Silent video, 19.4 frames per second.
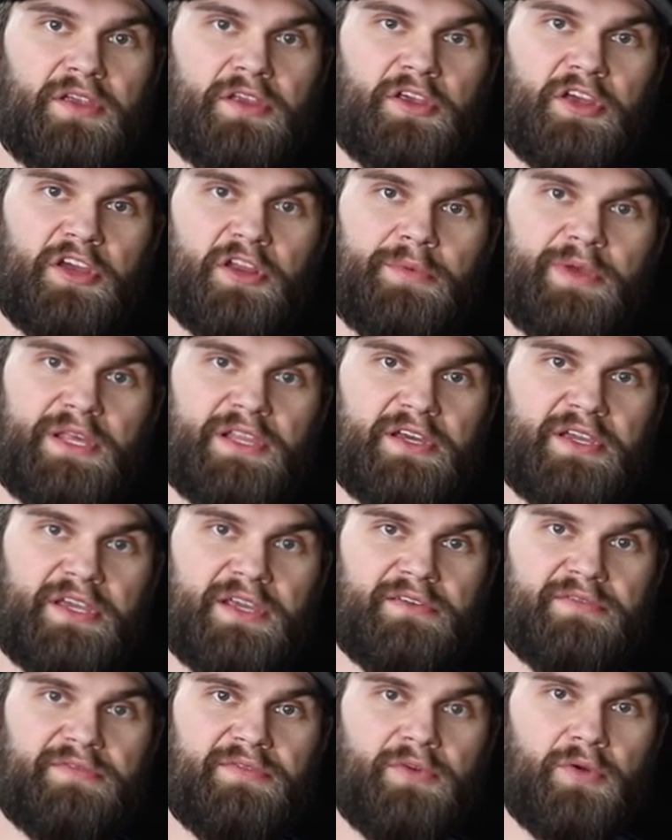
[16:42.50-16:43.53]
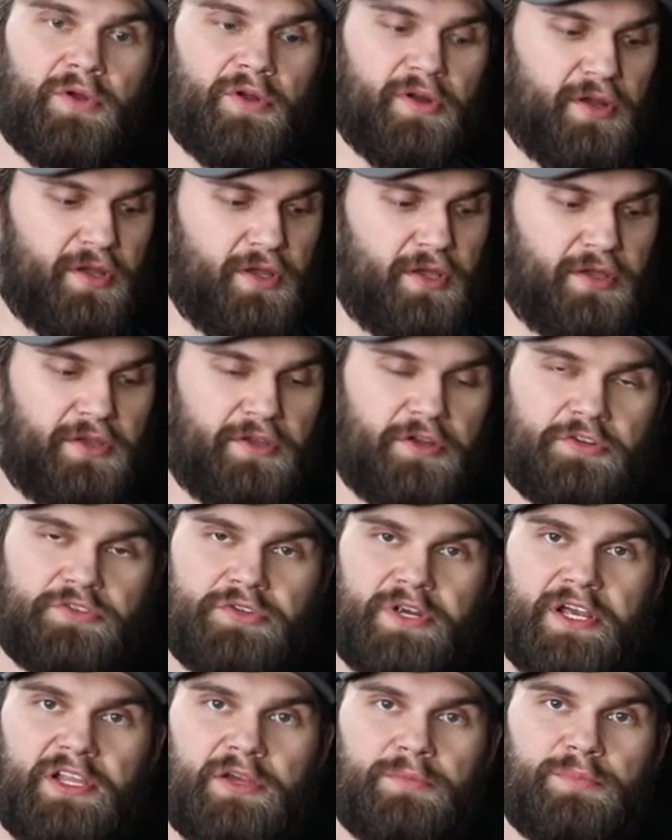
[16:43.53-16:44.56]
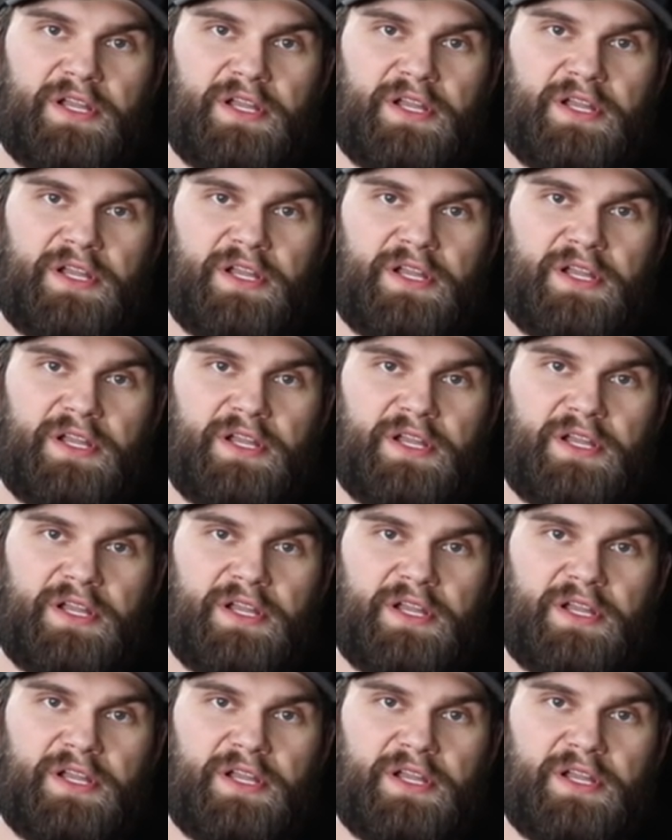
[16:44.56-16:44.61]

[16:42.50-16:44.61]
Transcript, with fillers: you're gonna be looking for your trailer